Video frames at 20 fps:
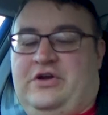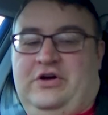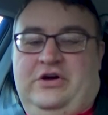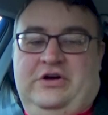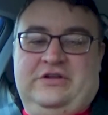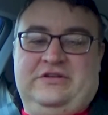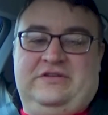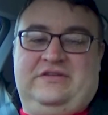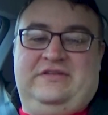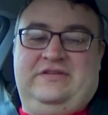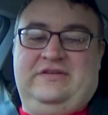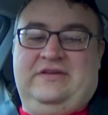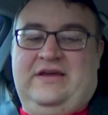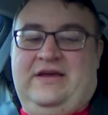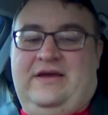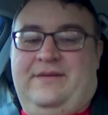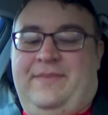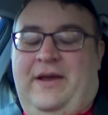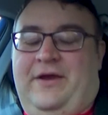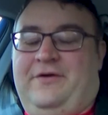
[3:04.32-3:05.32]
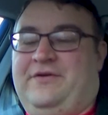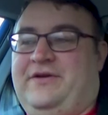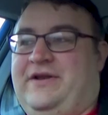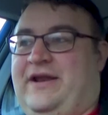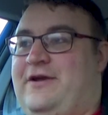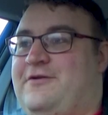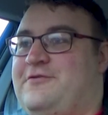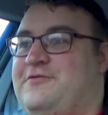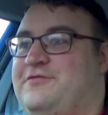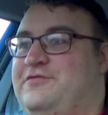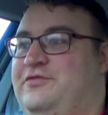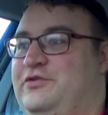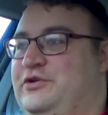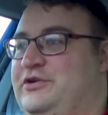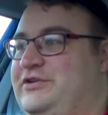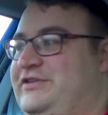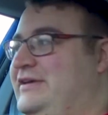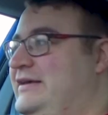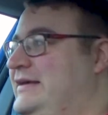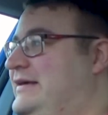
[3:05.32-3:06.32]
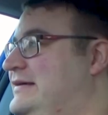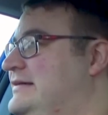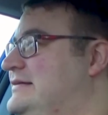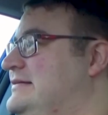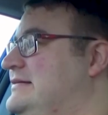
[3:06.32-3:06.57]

got about an hour and 40.